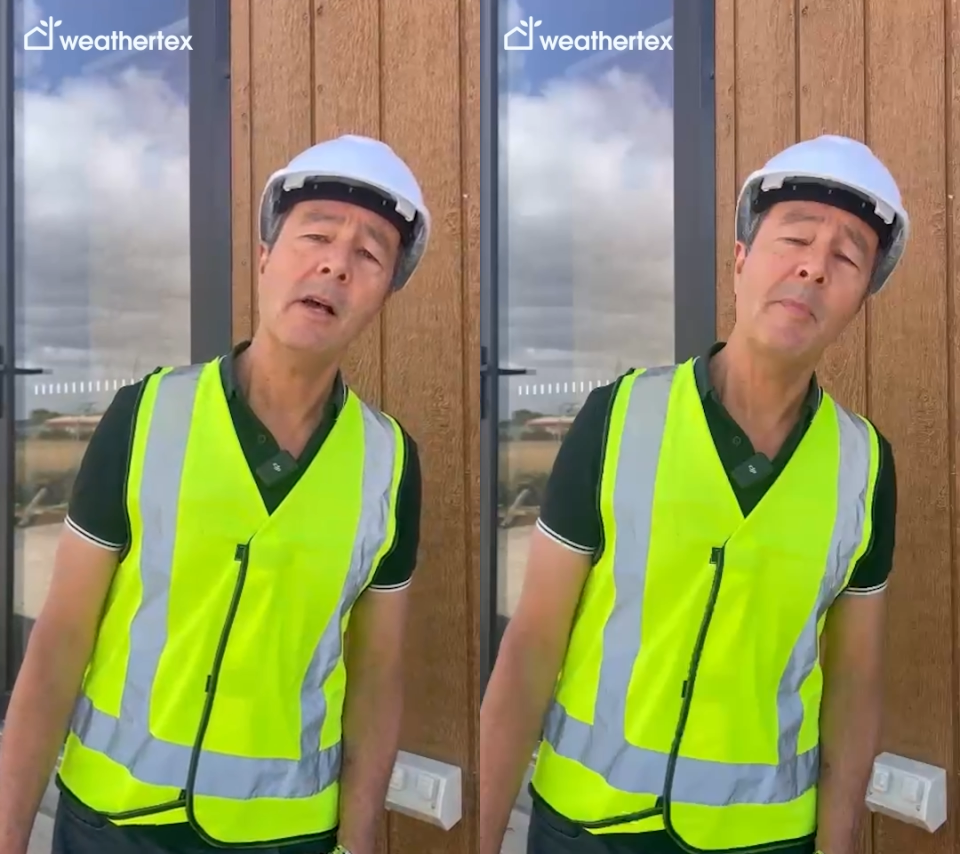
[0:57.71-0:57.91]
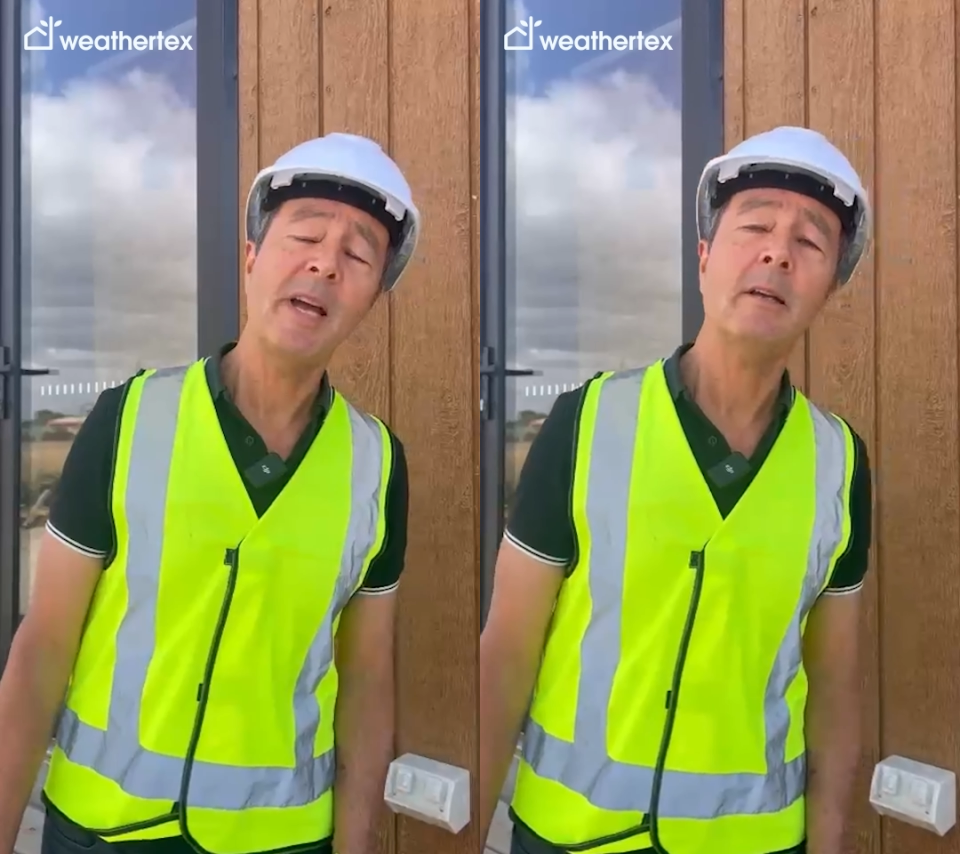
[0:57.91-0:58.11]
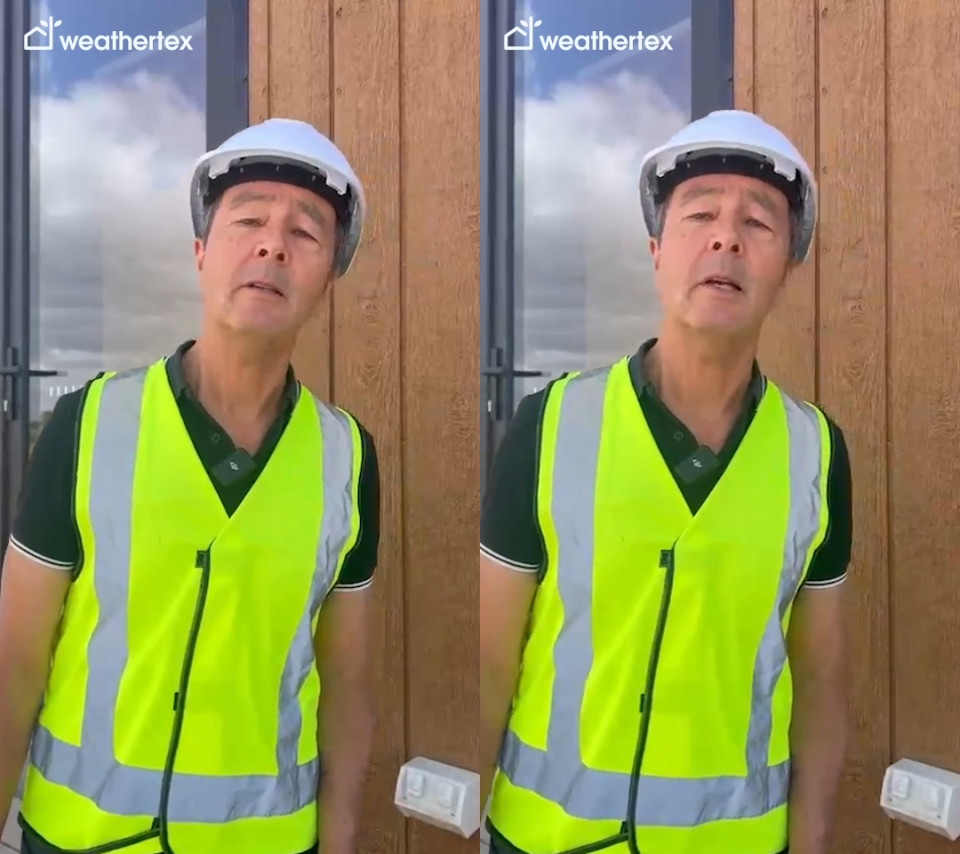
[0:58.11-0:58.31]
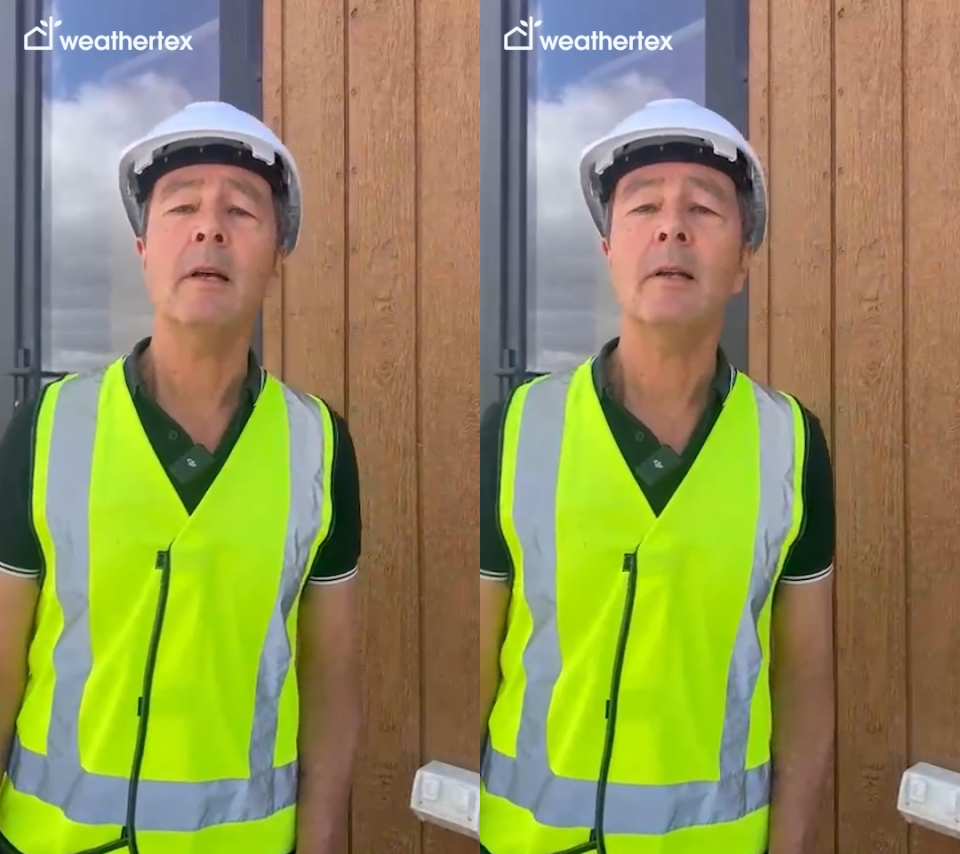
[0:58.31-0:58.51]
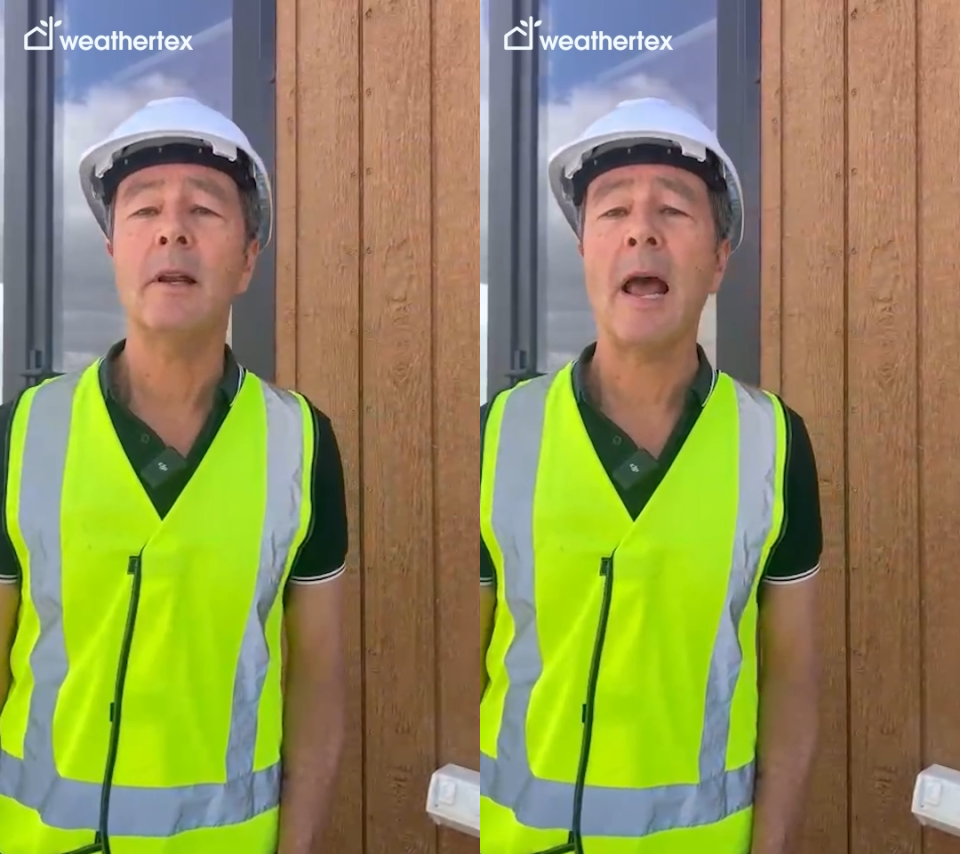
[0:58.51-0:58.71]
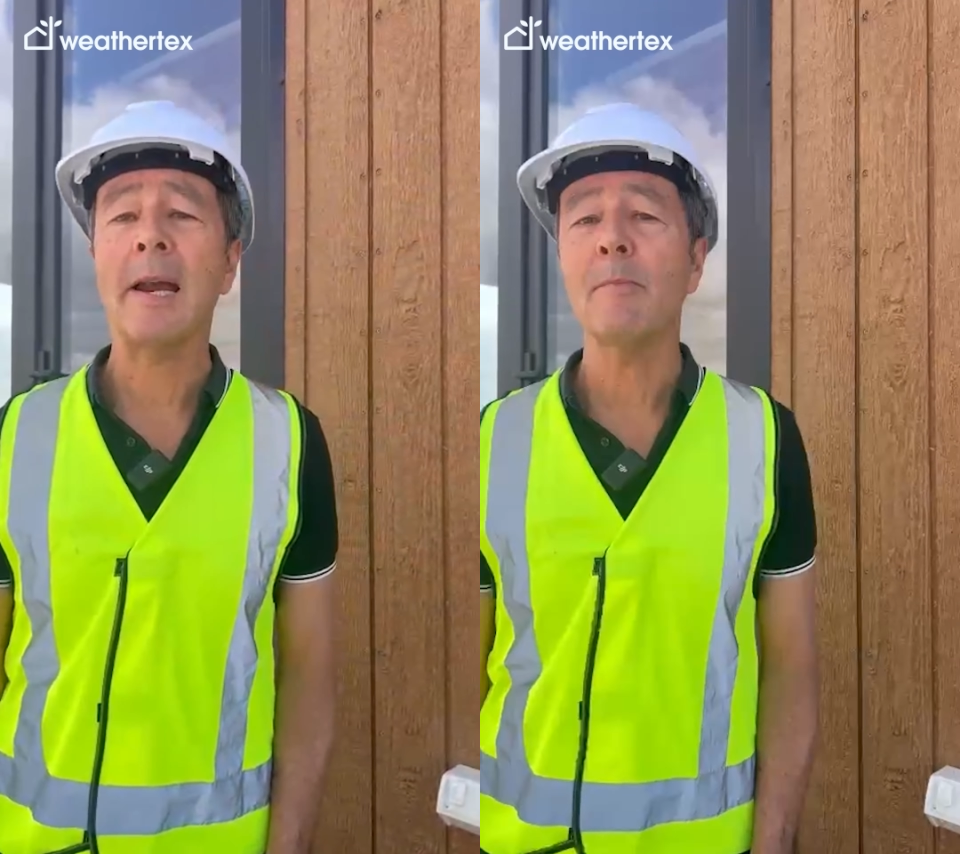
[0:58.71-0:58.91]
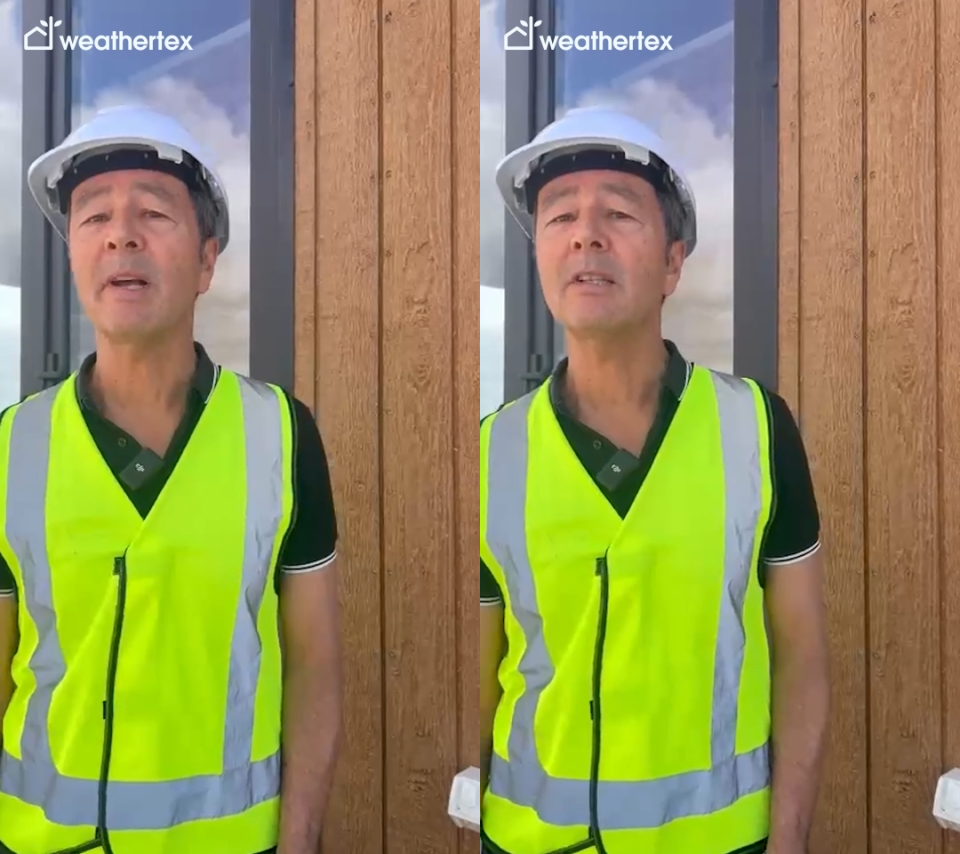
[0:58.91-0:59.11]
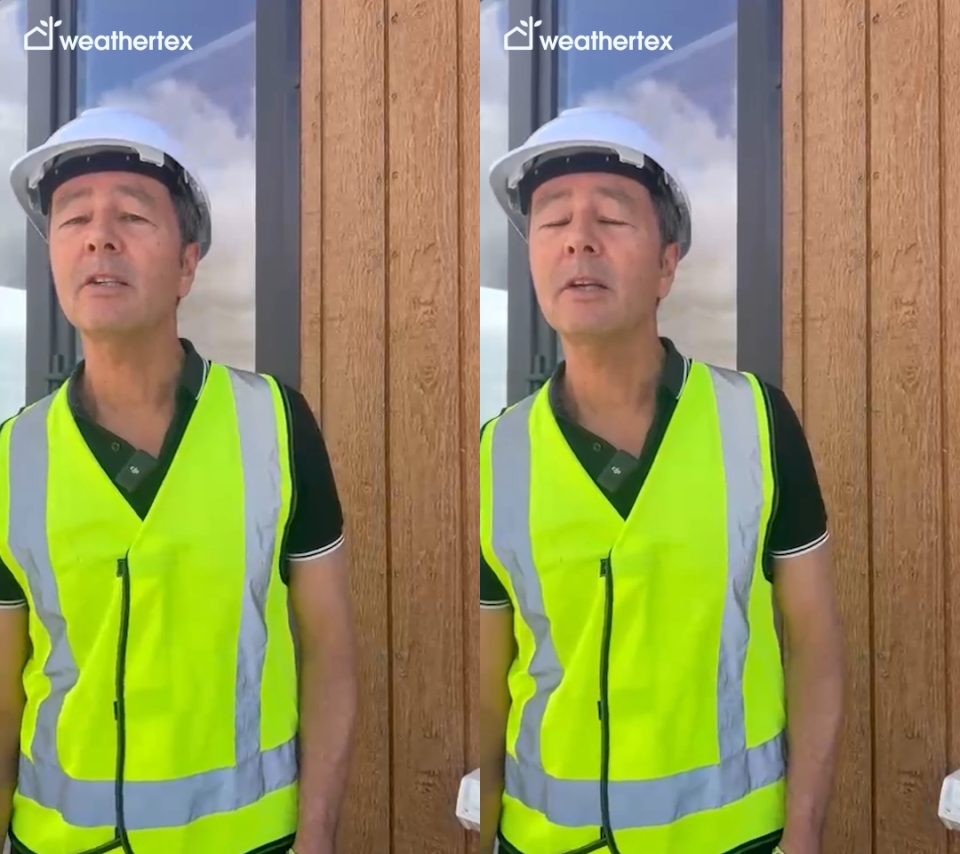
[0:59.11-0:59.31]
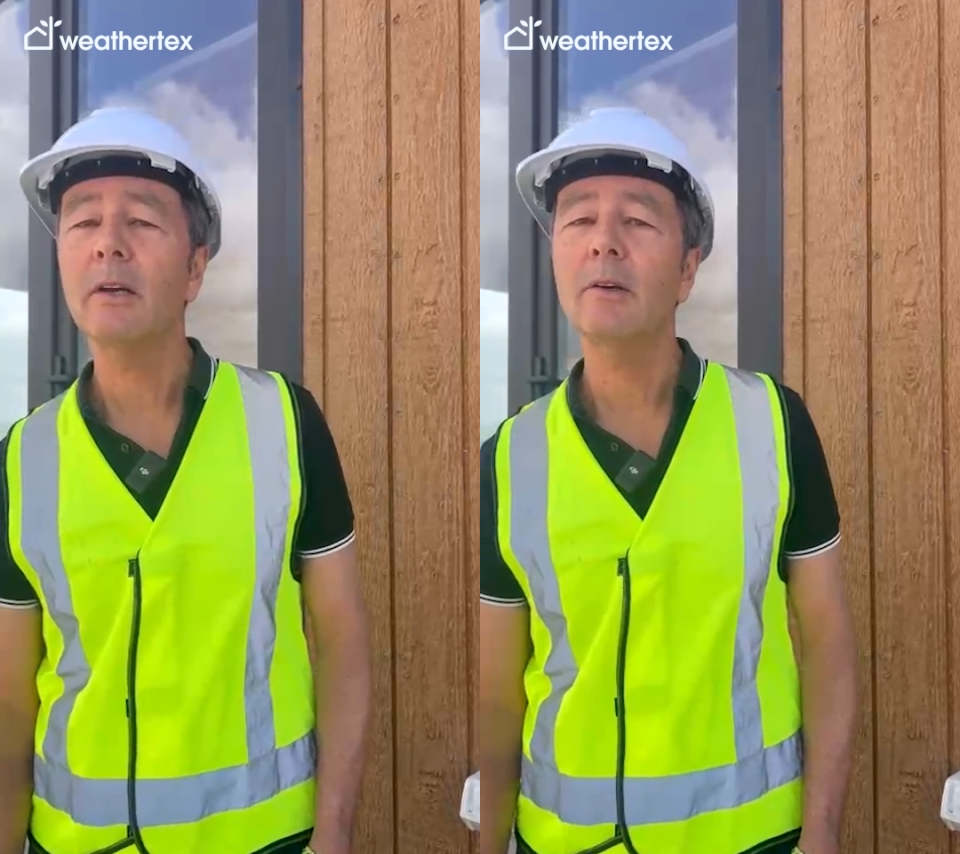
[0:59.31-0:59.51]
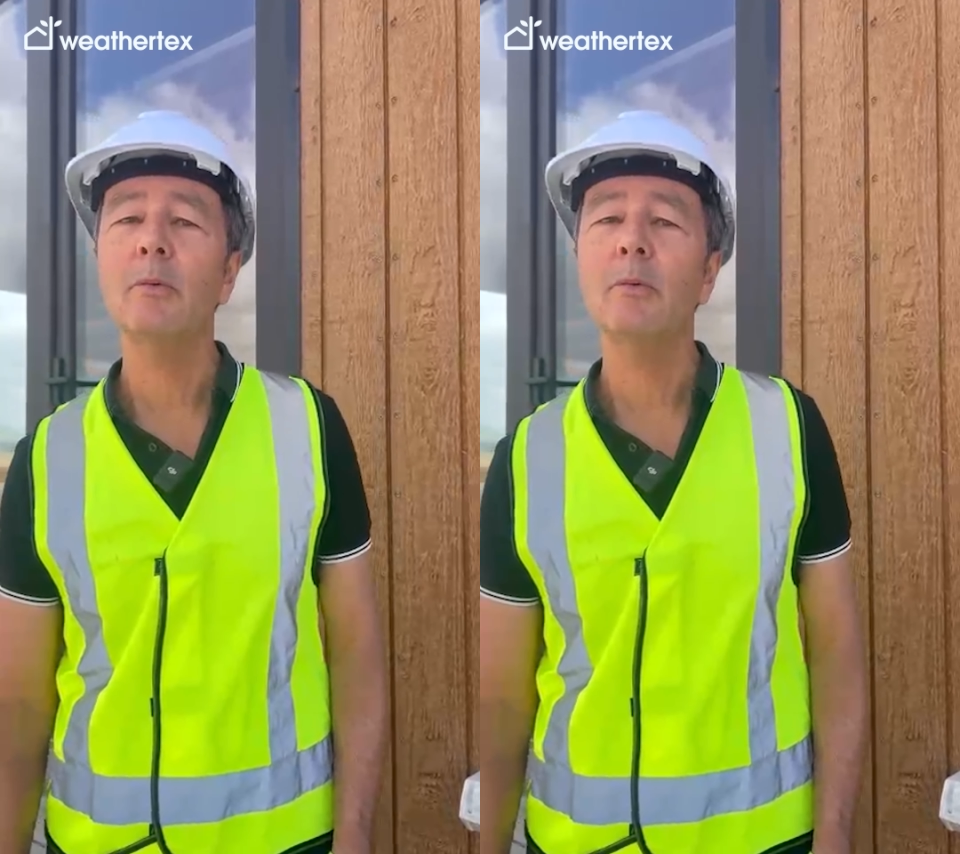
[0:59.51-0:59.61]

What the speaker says: About 80 months ago,